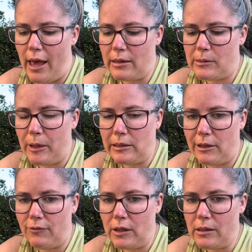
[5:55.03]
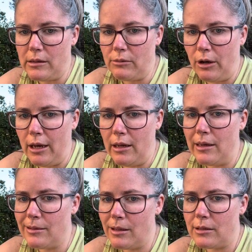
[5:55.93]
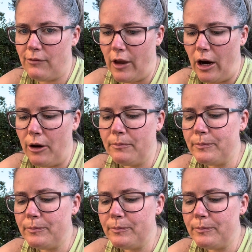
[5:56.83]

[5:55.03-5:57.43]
aspect of this, right? Is this fair?